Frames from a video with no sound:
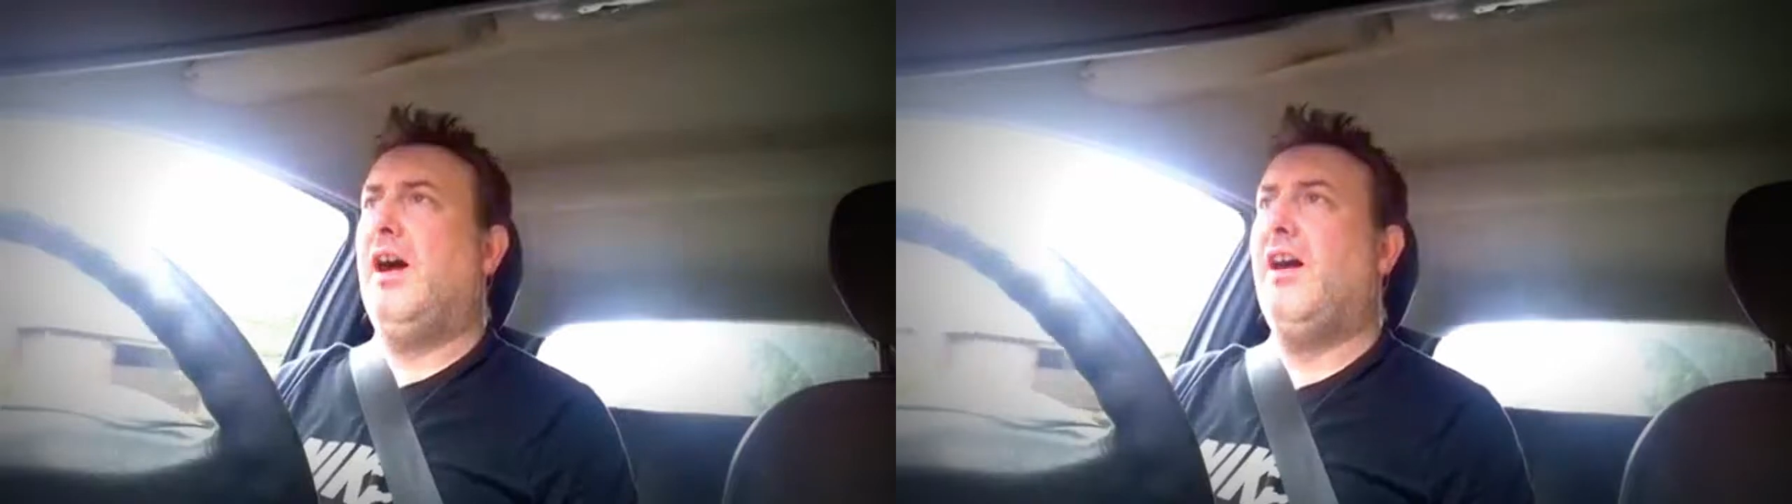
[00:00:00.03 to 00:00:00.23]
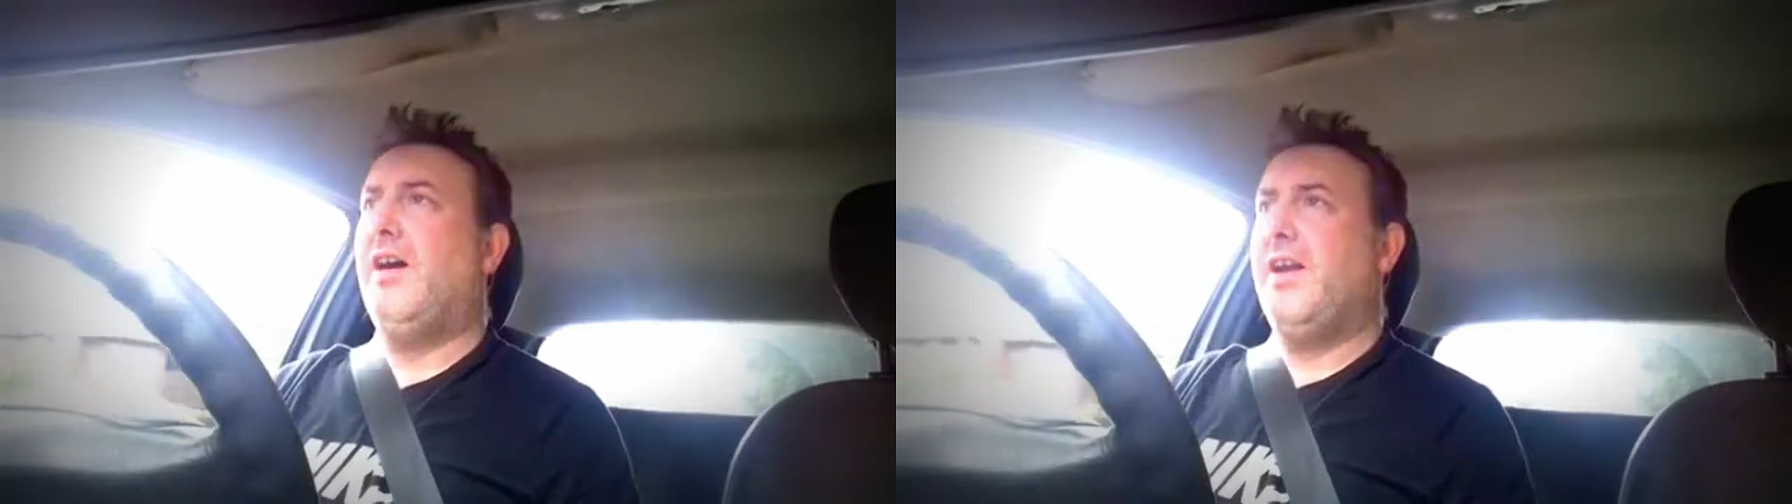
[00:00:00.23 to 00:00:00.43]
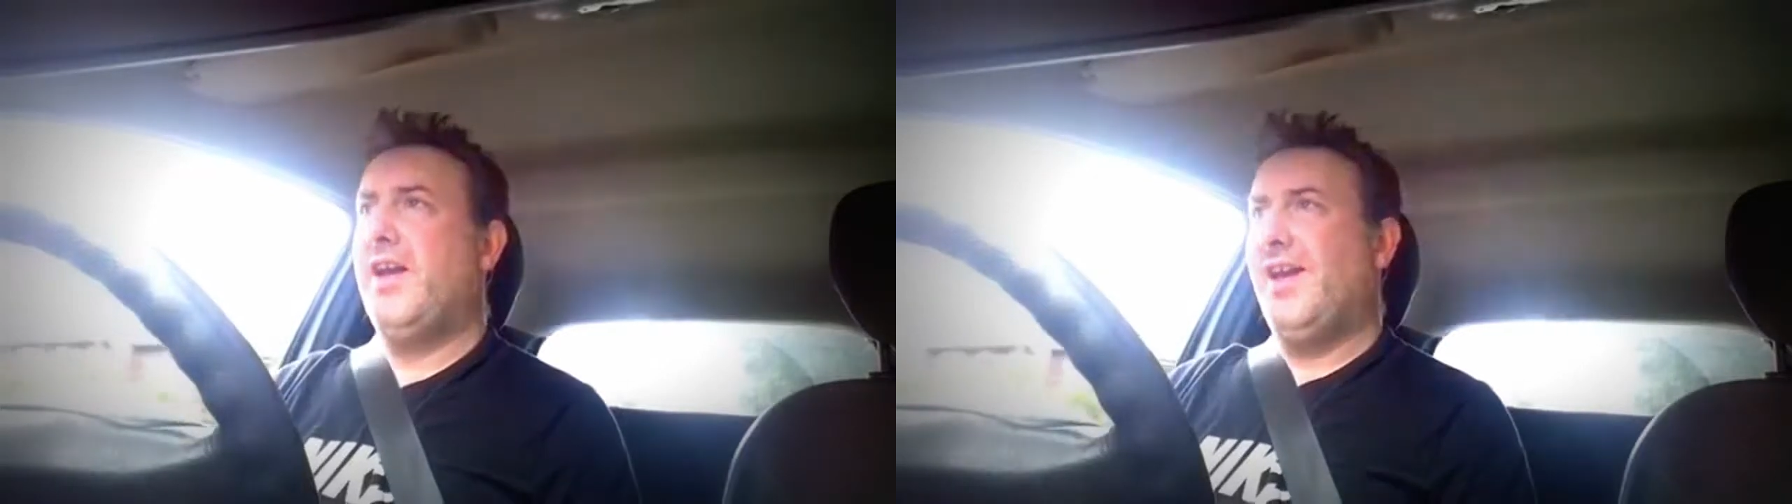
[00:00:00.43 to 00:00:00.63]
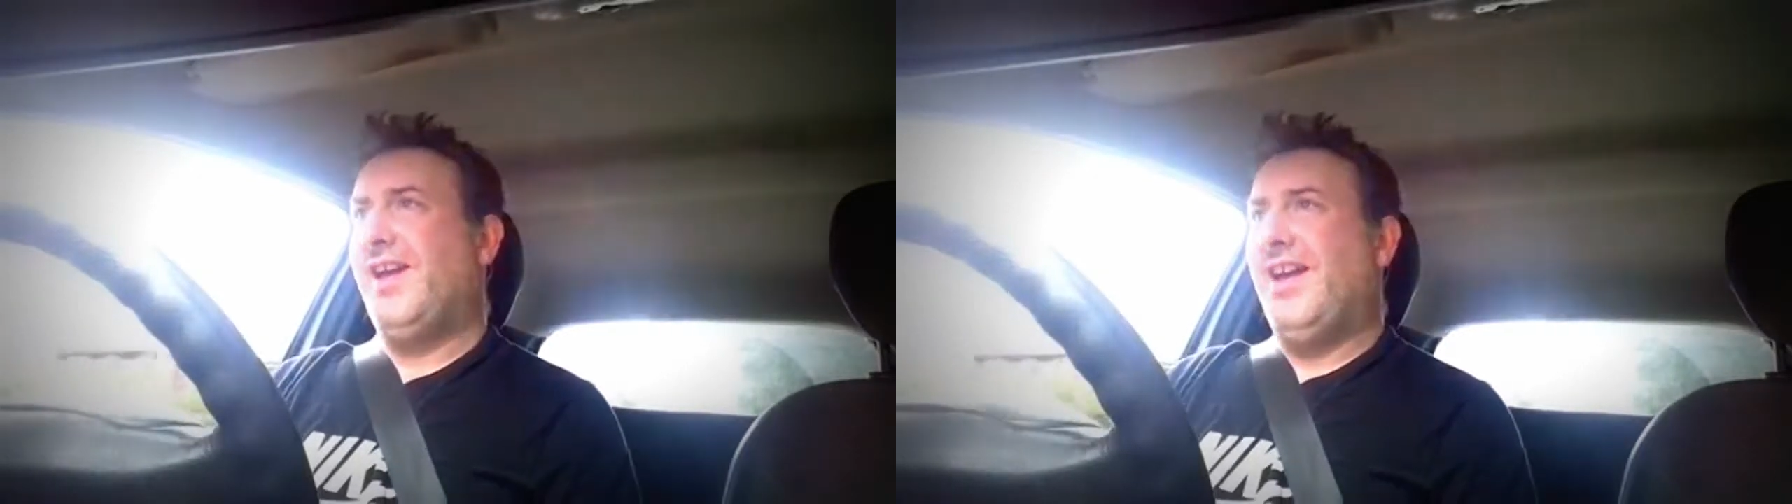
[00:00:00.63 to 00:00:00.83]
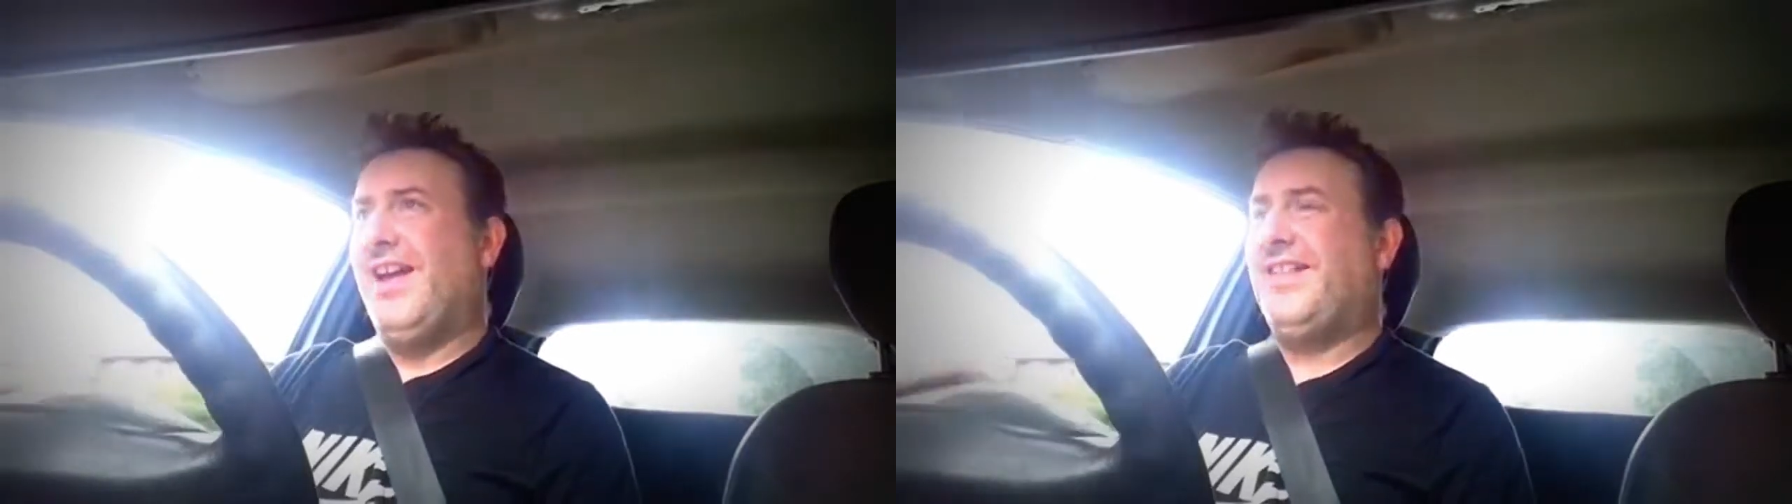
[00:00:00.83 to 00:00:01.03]
Hi,
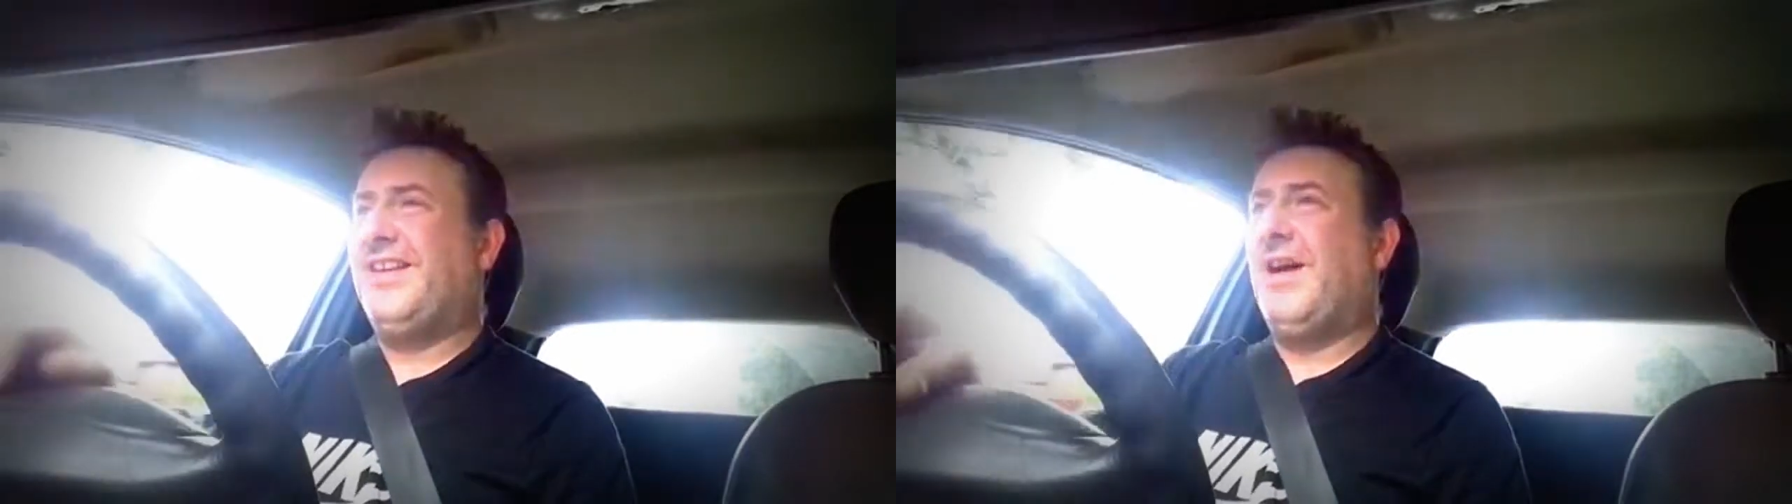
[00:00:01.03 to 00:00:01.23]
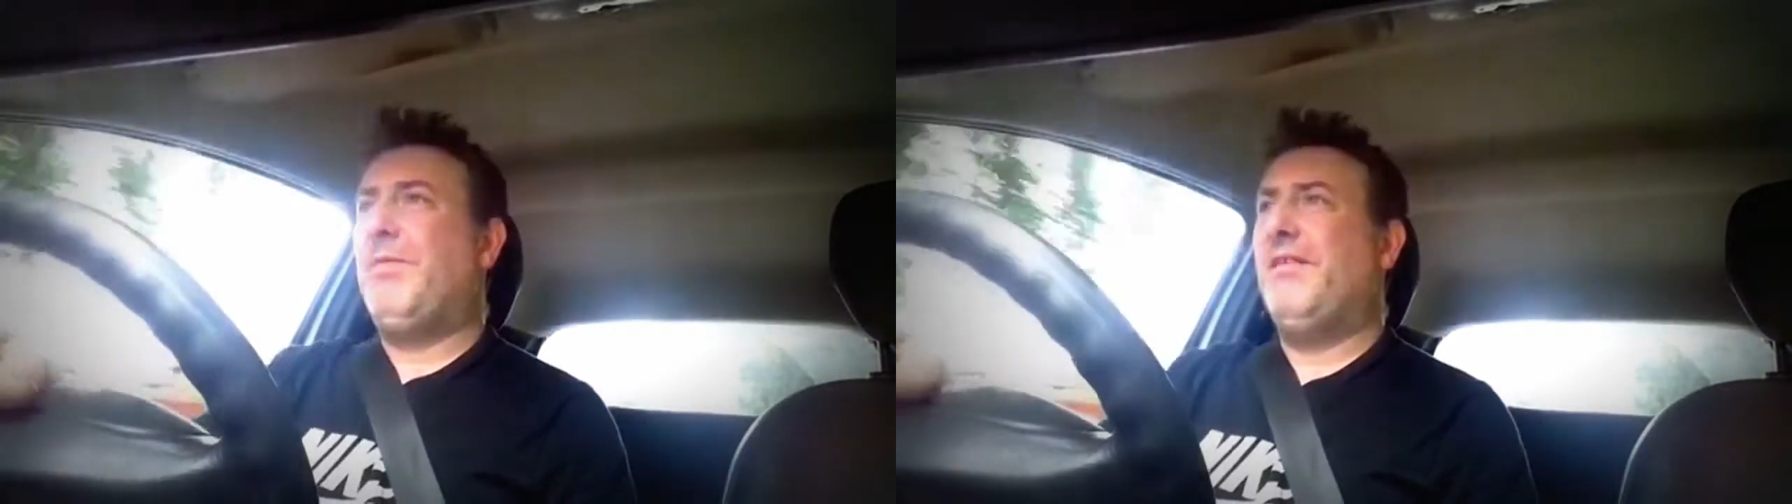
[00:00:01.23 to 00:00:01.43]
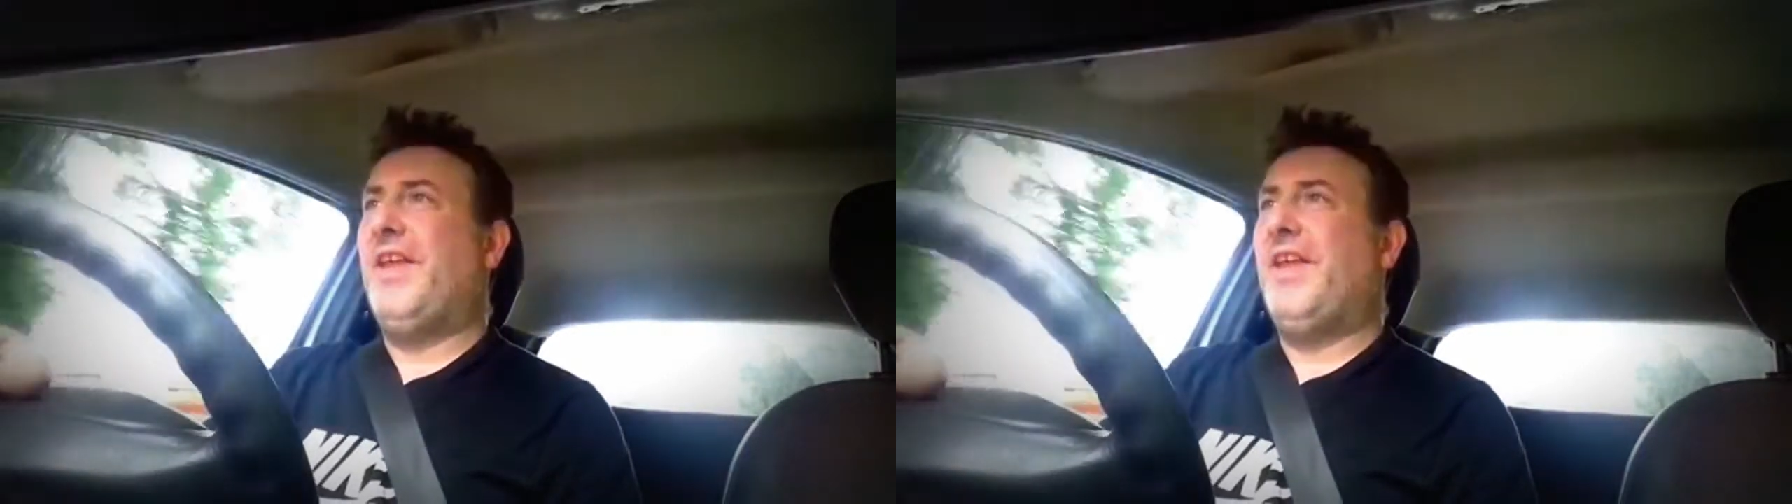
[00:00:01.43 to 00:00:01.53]
it's a couple